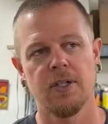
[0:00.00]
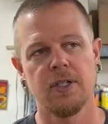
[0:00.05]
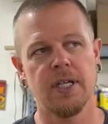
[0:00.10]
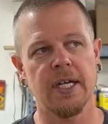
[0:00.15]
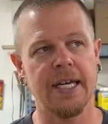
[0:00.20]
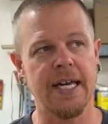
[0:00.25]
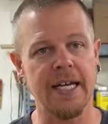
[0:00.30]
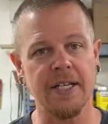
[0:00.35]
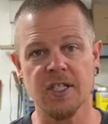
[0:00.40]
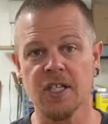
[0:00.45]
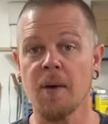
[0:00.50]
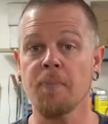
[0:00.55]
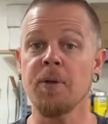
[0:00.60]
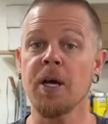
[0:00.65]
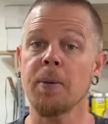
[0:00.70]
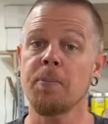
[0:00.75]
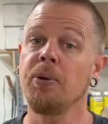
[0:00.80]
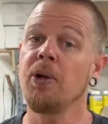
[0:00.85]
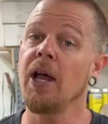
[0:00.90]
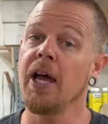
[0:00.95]
to get
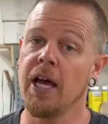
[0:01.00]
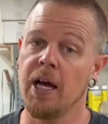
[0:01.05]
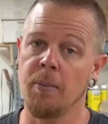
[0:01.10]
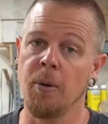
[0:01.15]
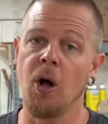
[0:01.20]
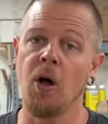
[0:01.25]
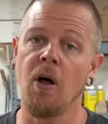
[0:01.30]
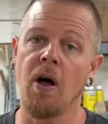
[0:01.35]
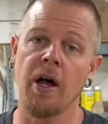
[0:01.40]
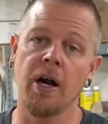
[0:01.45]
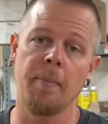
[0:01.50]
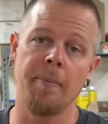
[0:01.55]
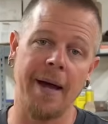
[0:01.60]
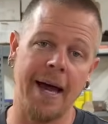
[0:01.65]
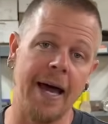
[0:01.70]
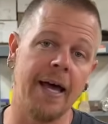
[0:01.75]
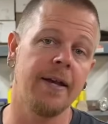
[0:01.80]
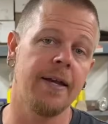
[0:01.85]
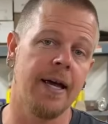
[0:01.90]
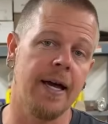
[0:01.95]
something playable on a
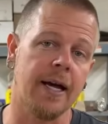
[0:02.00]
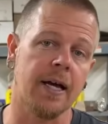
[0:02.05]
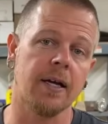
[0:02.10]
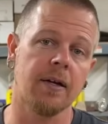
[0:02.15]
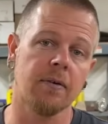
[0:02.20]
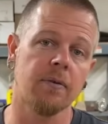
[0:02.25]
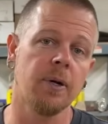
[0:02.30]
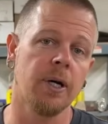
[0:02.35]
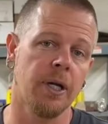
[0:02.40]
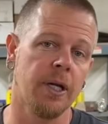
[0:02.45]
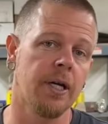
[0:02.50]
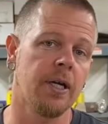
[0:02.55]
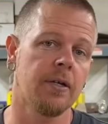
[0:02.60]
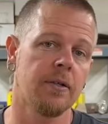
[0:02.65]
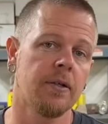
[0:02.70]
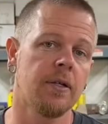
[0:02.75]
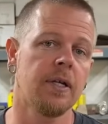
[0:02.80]
bad neck, really.